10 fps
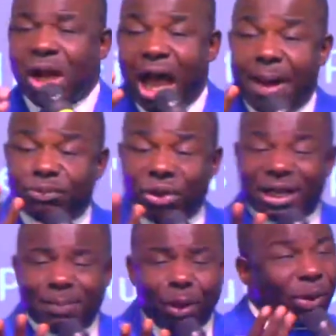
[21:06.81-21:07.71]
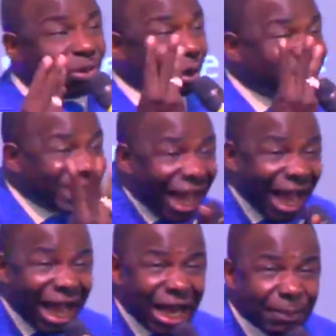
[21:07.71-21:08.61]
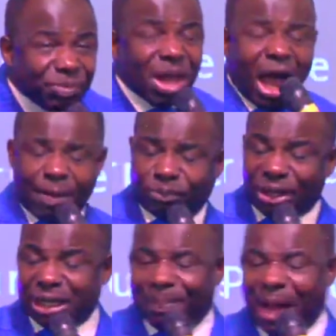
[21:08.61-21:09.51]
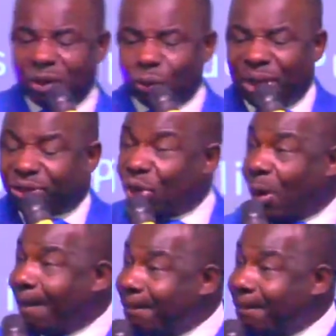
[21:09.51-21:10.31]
I'm talking about with your time. I'm talking about with your